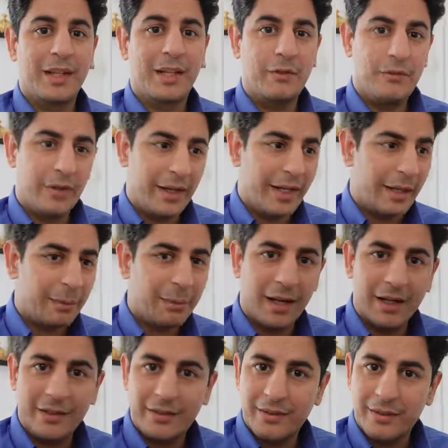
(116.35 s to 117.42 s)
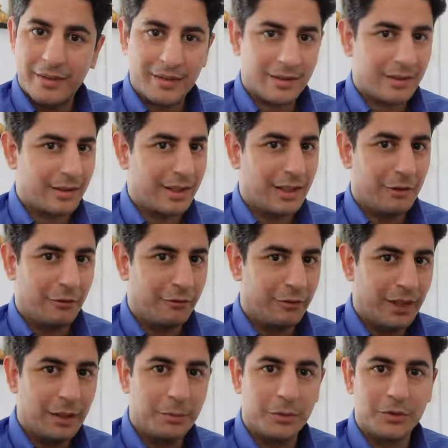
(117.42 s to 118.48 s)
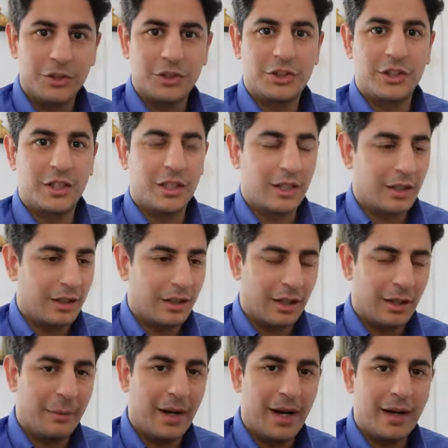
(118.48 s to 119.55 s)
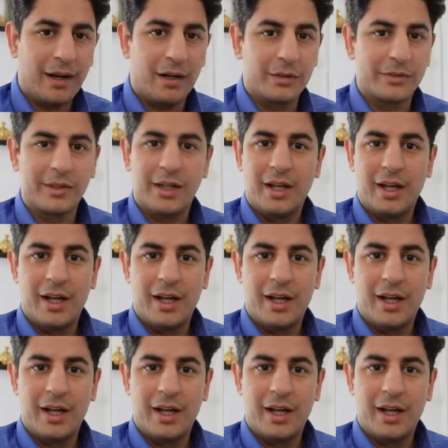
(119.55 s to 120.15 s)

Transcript: if eight planets are in a weak position in a bad house,